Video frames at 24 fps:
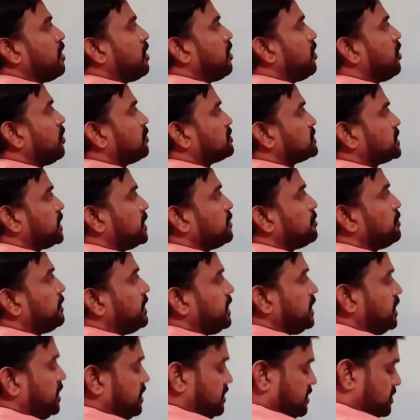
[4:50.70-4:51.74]
option
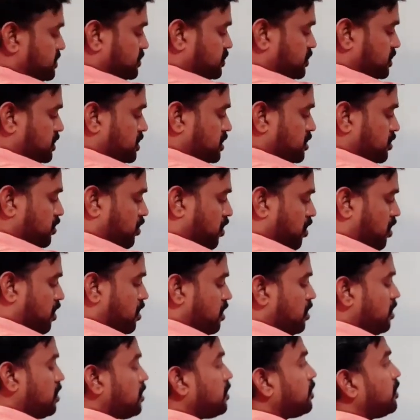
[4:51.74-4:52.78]
B
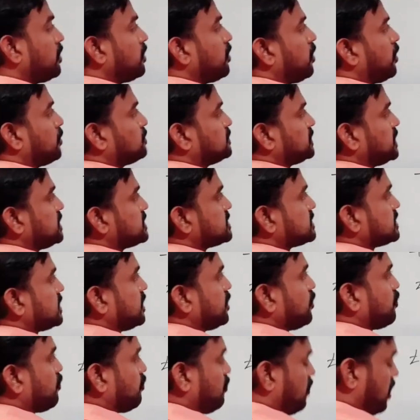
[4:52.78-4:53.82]
0, option C
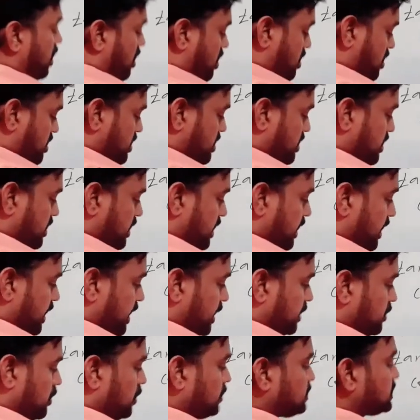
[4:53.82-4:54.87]
1,
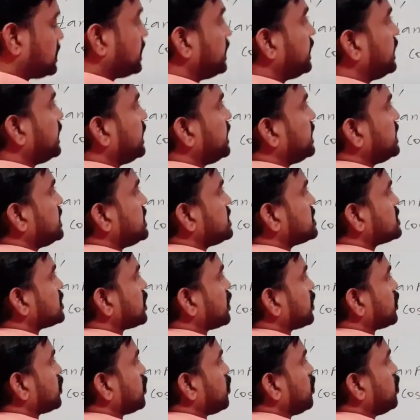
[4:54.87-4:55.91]
and option D is
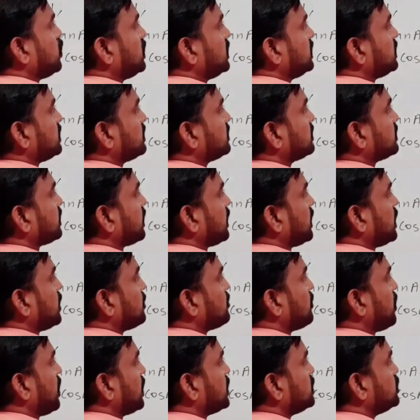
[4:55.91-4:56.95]
root 3
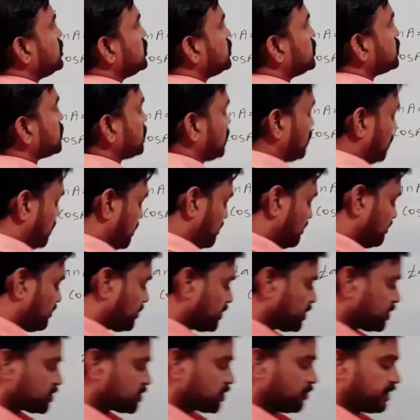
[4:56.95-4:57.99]
by 2.
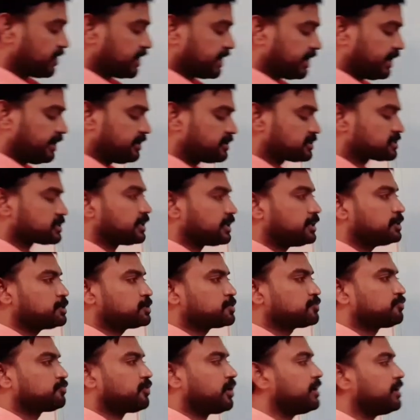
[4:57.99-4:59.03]
So we can try to
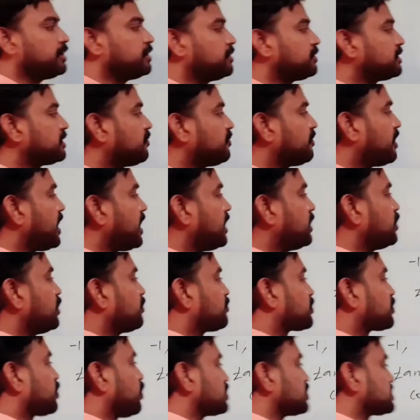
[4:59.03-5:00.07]
find out the value of
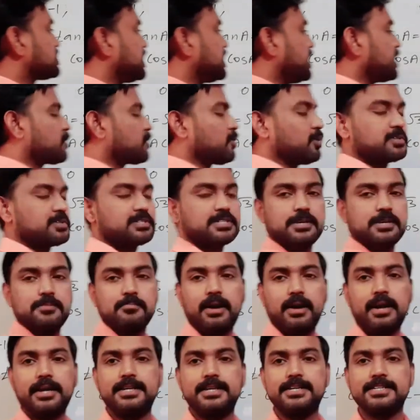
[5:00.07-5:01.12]
cos A cos C
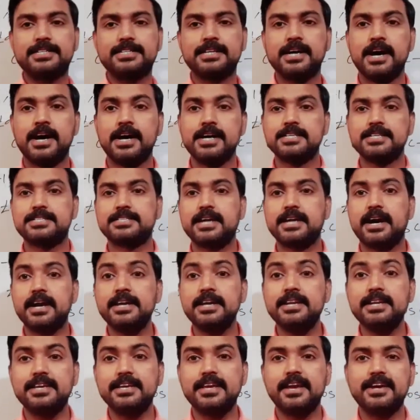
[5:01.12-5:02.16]
minus
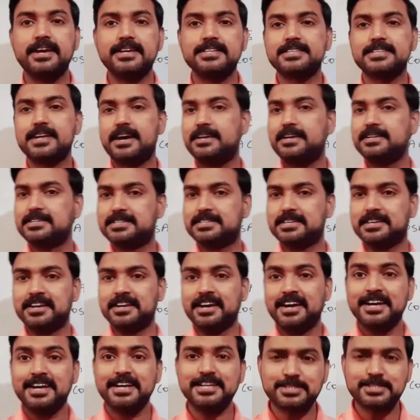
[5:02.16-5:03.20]
sin A sin C.
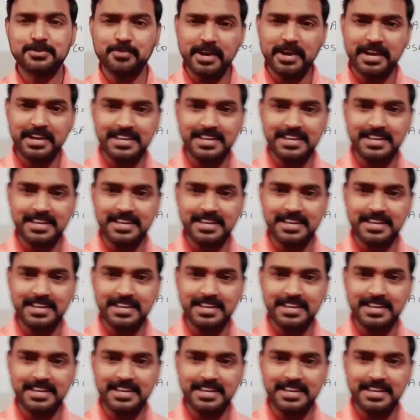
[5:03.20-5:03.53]
It's very